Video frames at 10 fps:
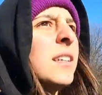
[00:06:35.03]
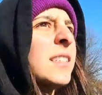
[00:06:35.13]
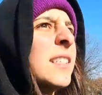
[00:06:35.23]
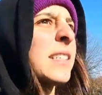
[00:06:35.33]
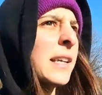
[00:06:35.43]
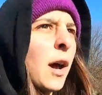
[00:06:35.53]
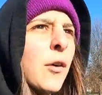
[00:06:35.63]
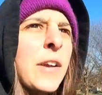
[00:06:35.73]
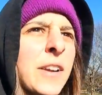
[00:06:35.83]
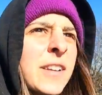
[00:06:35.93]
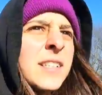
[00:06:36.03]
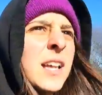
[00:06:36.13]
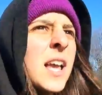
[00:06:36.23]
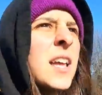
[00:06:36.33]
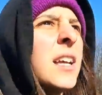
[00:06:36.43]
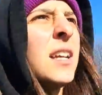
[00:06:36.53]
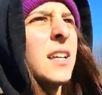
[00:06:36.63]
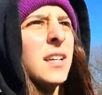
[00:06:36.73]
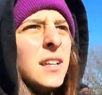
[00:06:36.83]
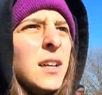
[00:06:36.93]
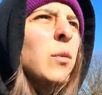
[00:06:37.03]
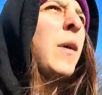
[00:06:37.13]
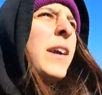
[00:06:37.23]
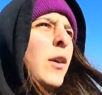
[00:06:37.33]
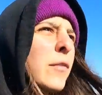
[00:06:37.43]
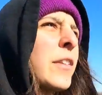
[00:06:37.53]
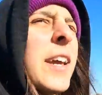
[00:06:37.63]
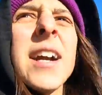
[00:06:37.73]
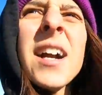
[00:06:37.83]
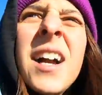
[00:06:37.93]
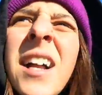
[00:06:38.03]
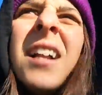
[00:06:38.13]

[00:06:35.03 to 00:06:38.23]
Is this it? Oh, there it is. Way over there.